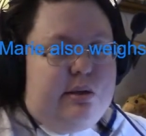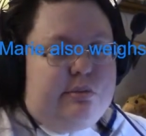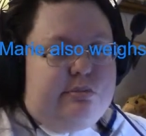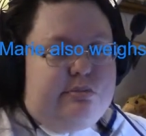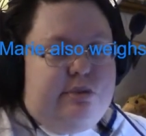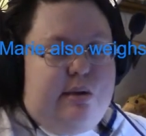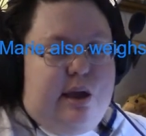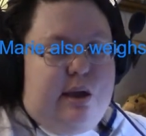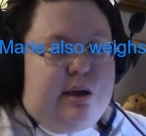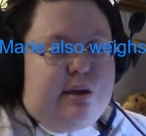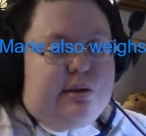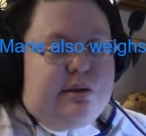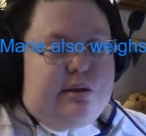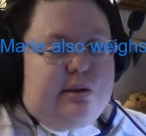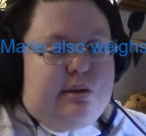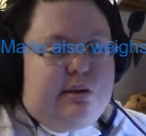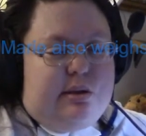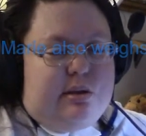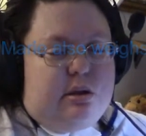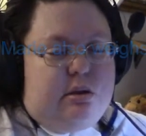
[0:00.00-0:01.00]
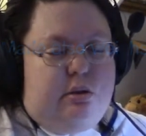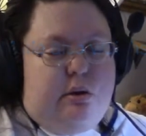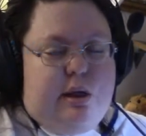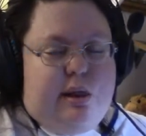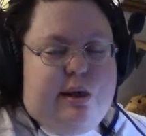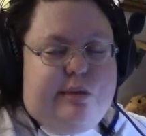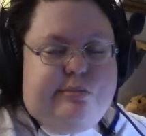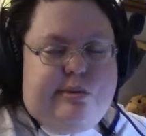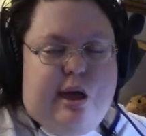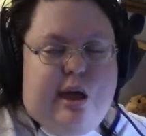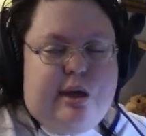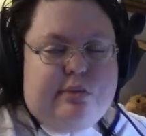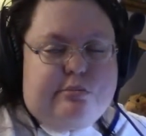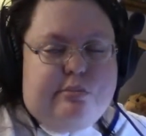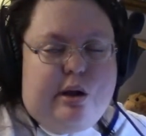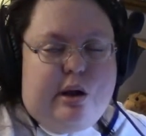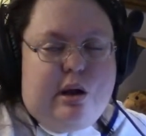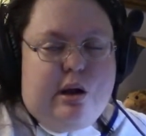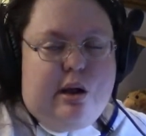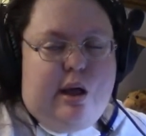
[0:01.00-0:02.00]
picked toilet
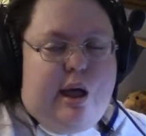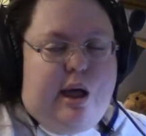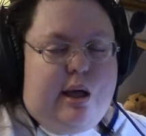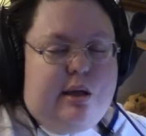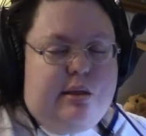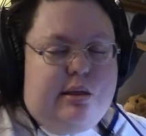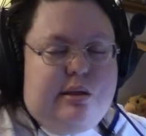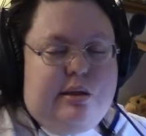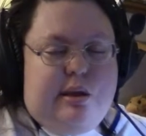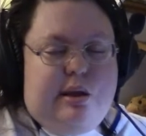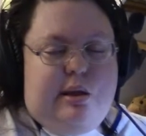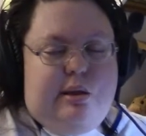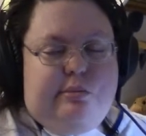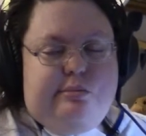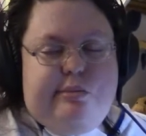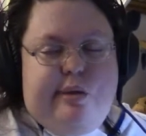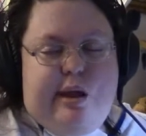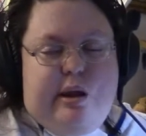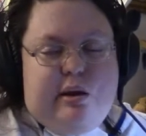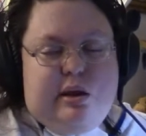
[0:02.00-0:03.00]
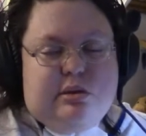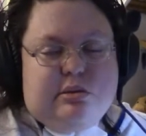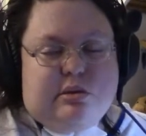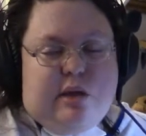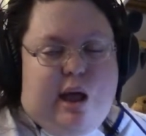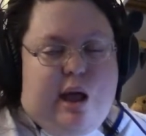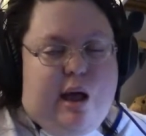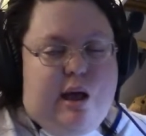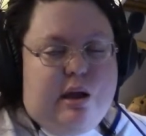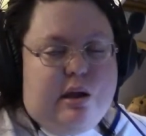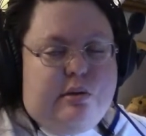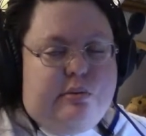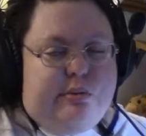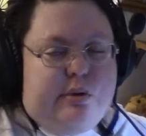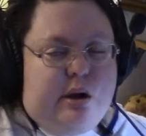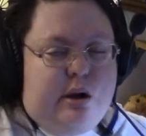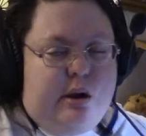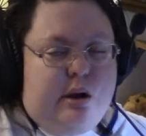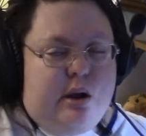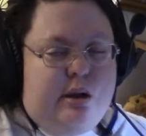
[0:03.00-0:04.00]
paper and dingleberries out of
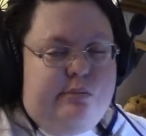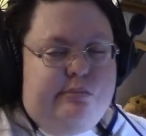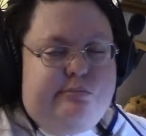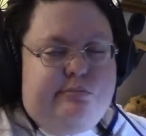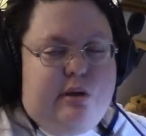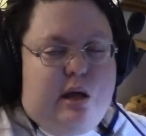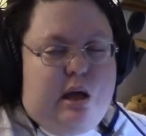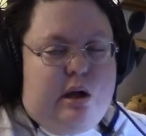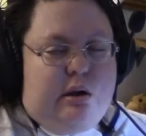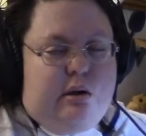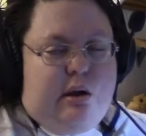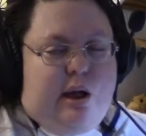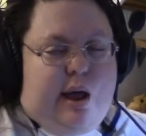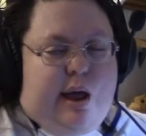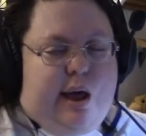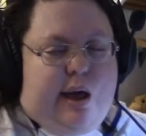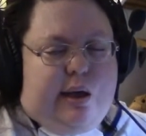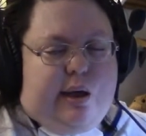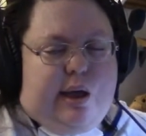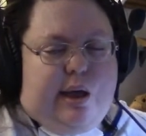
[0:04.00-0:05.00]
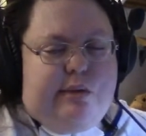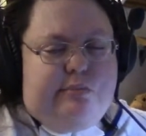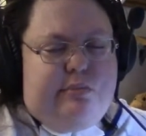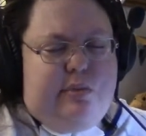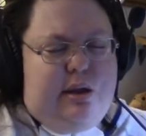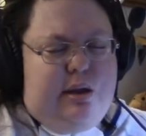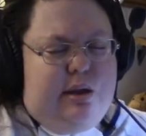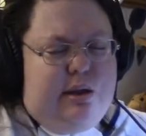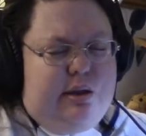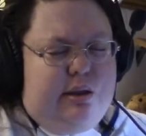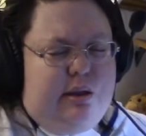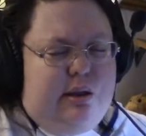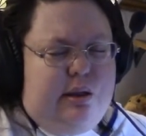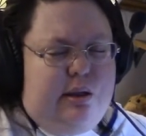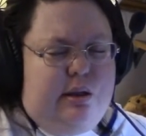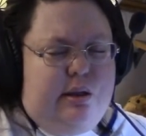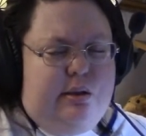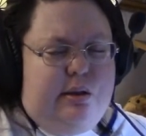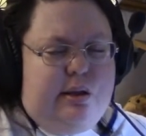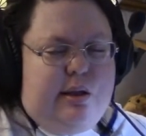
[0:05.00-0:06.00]
her butt crack. I mean,
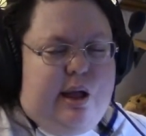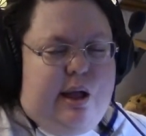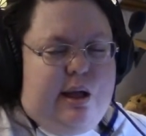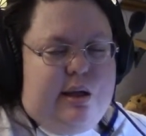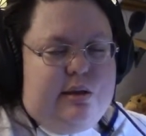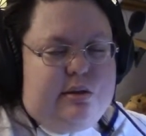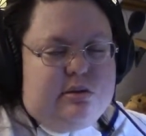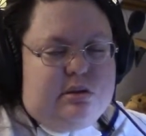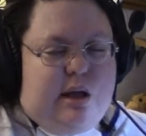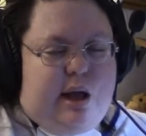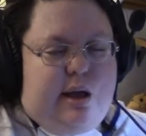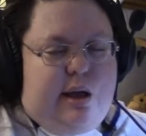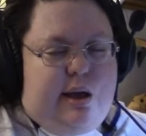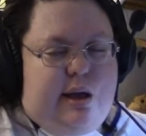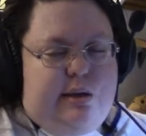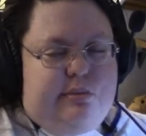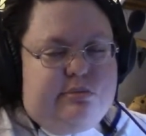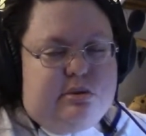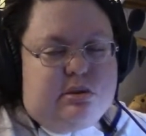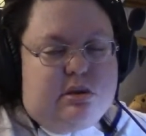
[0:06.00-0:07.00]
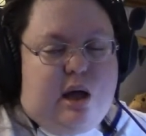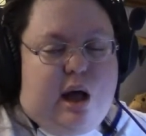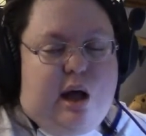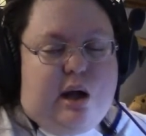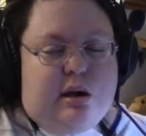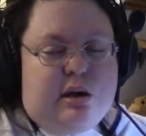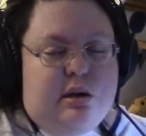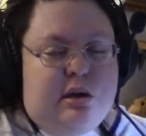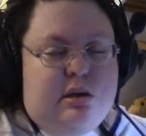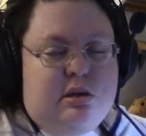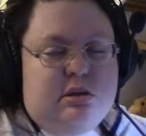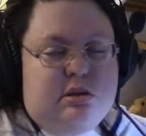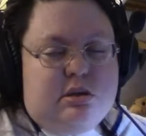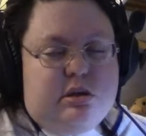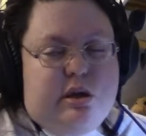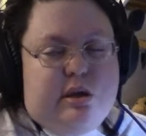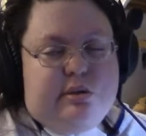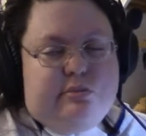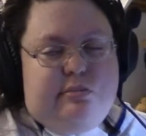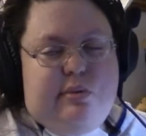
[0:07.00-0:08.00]
I am shocked
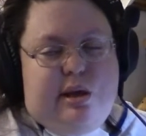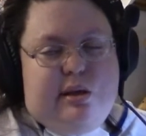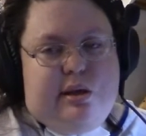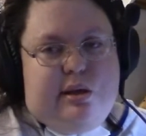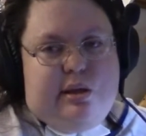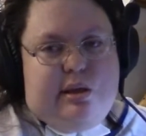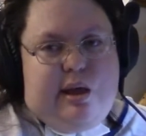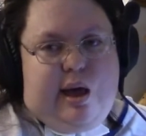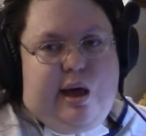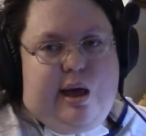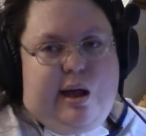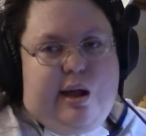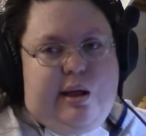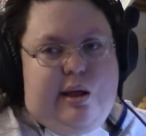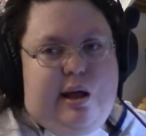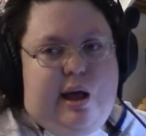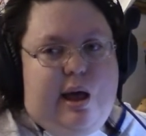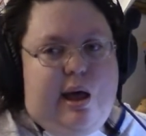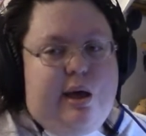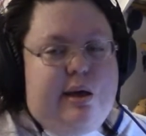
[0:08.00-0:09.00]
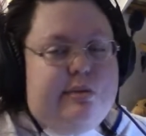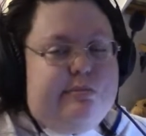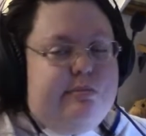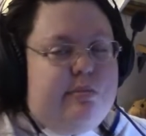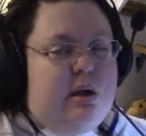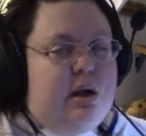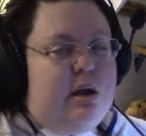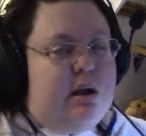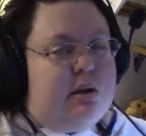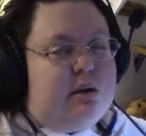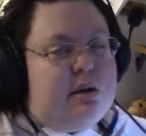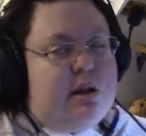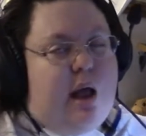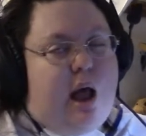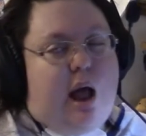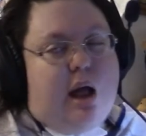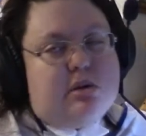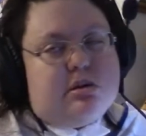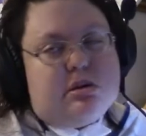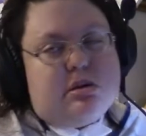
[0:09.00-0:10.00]
she admitted that. I'm
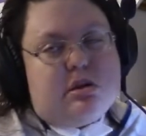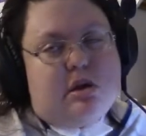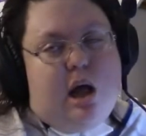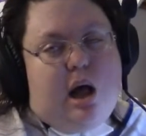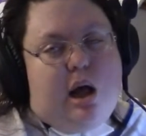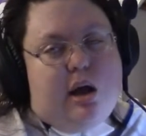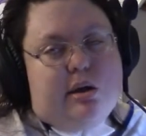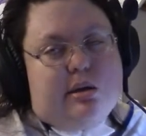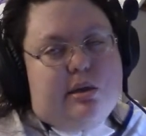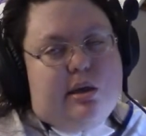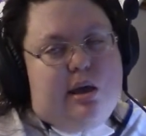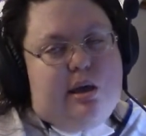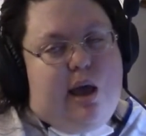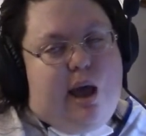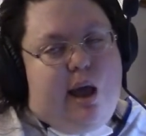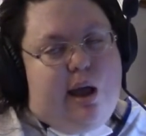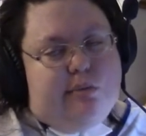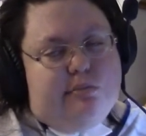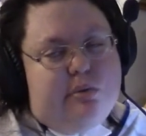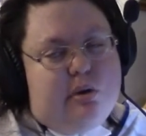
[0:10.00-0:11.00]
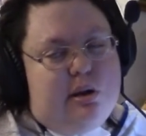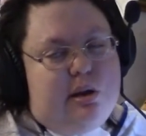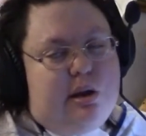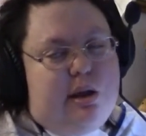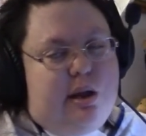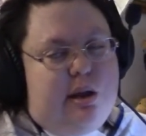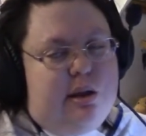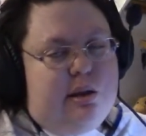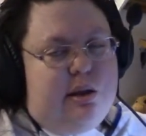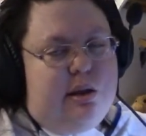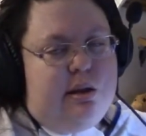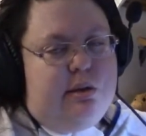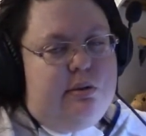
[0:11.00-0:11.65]
not shocked that AmberLynn